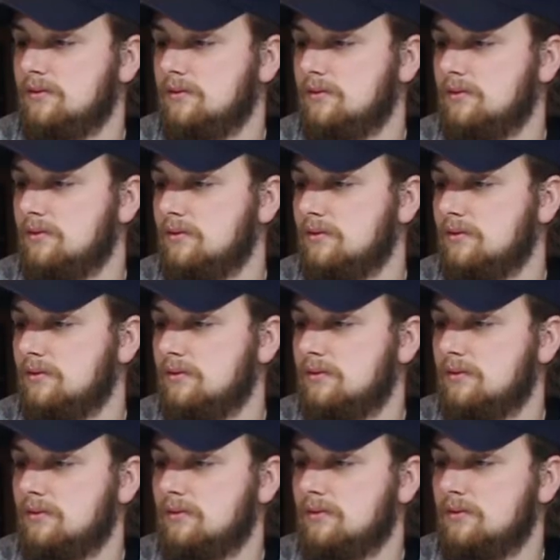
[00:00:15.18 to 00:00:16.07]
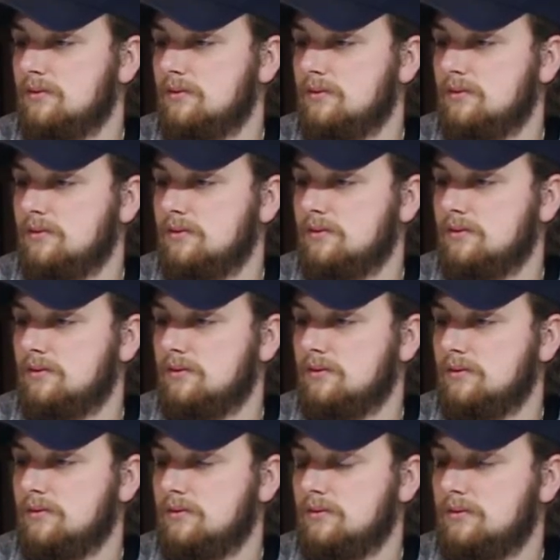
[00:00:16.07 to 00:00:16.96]

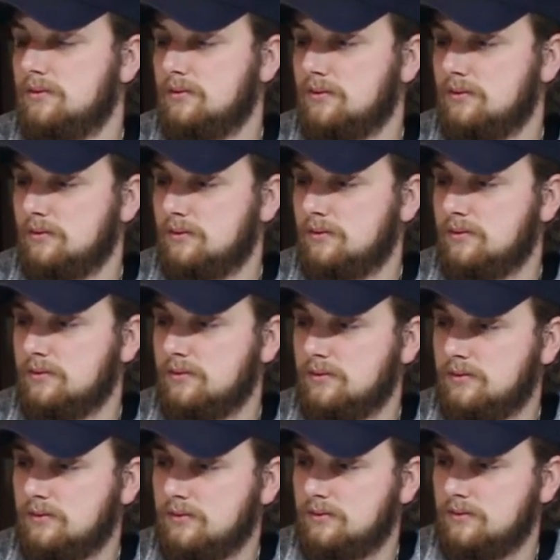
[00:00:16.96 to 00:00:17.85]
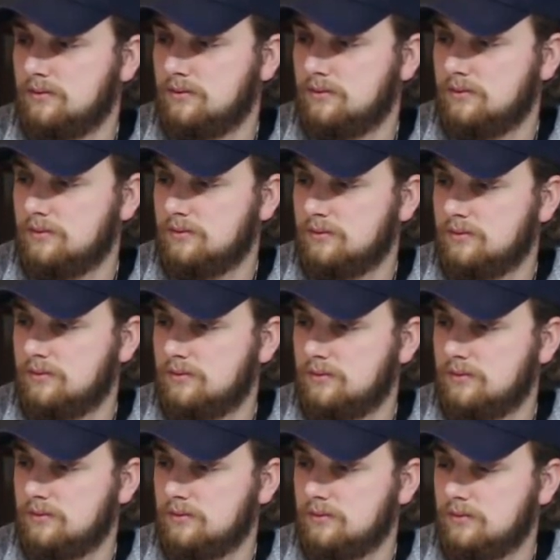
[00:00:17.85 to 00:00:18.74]

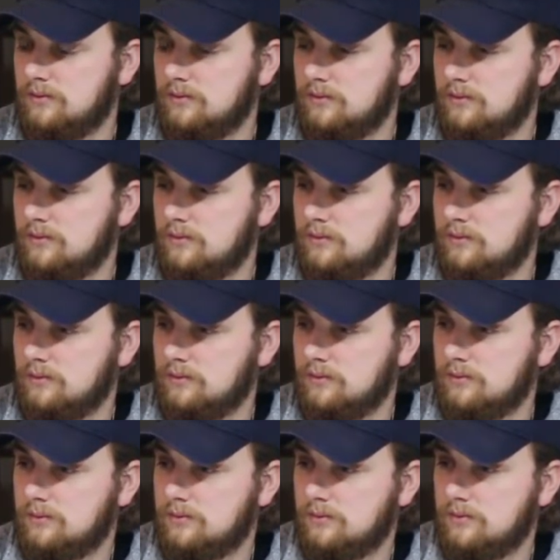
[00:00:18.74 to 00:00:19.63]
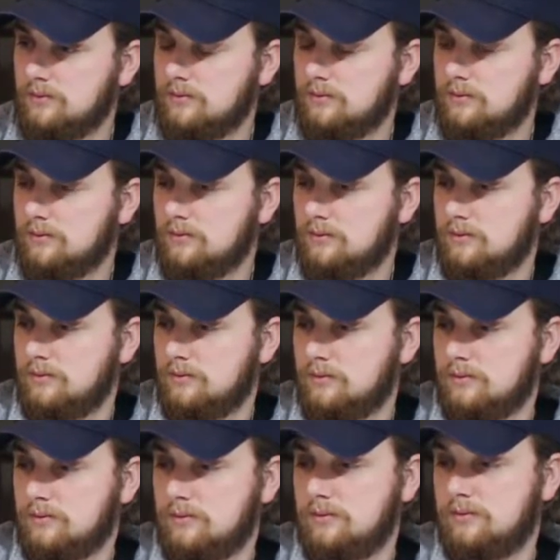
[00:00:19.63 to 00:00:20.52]

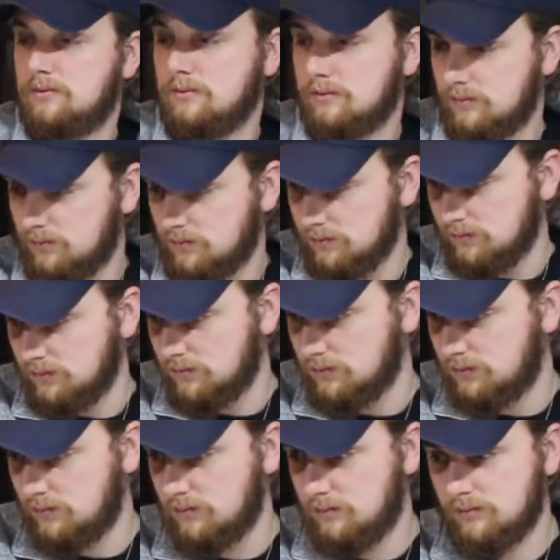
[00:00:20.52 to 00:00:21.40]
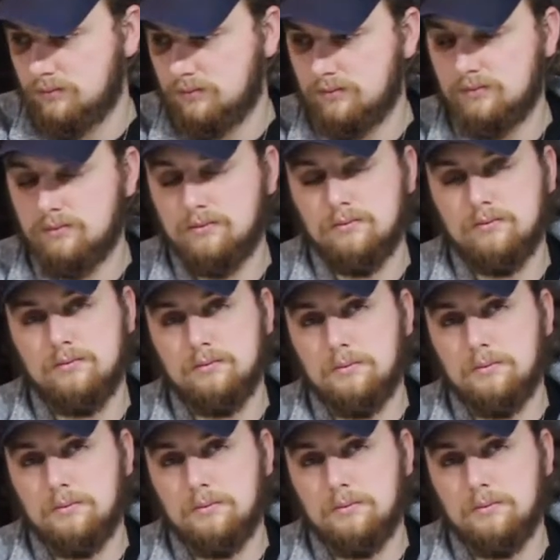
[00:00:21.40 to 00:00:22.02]
(not speaking)